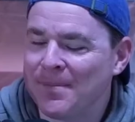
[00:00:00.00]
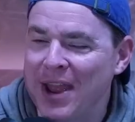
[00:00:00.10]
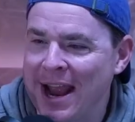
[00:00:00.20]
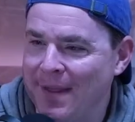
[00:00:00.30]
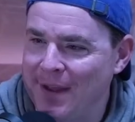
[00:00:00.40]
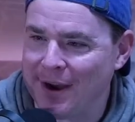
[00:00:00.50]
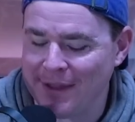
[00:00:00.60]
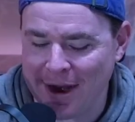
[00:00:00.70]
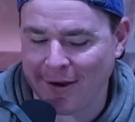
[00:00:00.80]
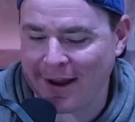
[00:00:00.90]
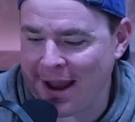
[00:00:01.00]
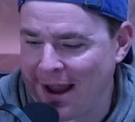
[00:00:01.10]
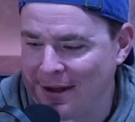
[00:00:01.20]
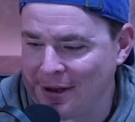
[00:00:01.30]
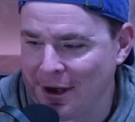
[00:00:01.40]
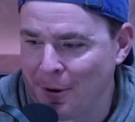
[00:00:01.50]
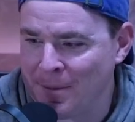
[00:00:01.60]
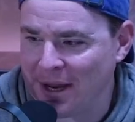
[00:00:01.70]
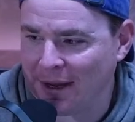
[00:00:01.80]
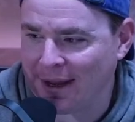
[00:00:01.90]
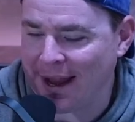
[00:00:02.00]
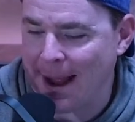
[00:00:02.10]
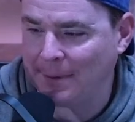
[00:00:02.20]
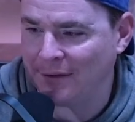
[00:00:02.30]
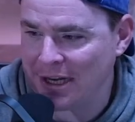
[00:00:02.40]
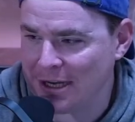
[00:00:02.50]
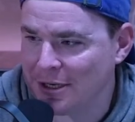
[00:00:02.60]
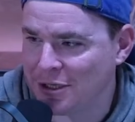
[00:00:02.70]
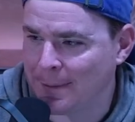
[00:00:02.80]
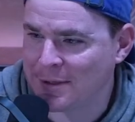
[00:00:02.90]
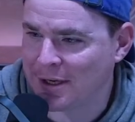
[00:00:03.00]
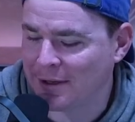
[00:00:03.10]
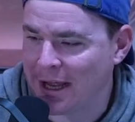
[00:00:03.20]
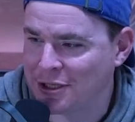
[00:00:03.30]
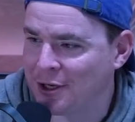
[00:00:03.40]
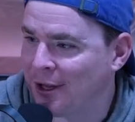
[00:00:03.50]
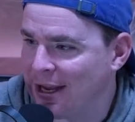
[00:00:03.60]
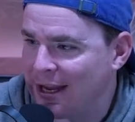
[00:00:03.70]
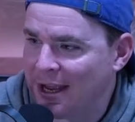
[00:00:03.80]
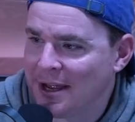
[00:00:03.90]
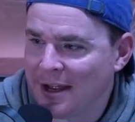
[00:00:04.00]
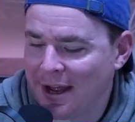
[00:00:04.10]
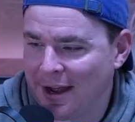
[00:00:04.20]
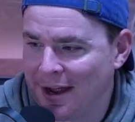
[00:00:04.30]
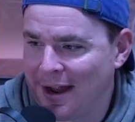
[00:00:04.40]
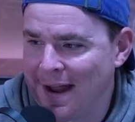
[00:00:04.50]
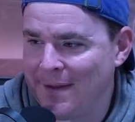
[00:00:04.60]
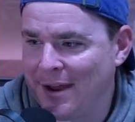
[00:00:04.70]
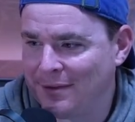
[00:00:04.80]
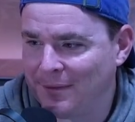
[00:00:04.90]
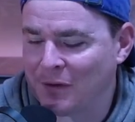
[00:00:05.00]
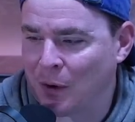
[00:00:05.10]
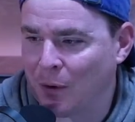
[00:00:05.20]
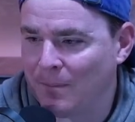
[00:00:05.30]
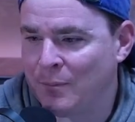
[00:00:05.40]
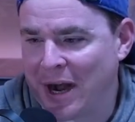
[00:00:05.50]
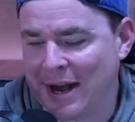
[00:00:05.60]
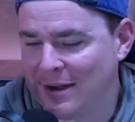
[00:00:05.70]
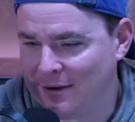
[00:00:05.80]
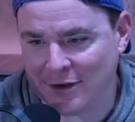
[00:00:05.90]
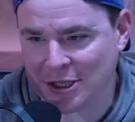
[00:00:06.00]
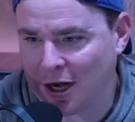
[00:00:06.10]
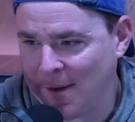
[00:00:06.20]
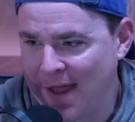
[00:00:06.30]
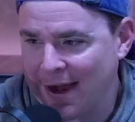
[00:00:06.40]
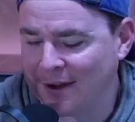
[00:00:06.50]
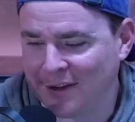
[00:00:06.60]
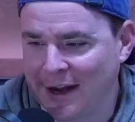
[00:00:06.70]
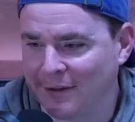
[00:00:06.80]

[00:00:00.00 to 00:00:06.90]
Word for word: They had their, they already had, you know, being captive in Egypt, allegedly. Uh, and then, of course, but I didn't even talk about that because that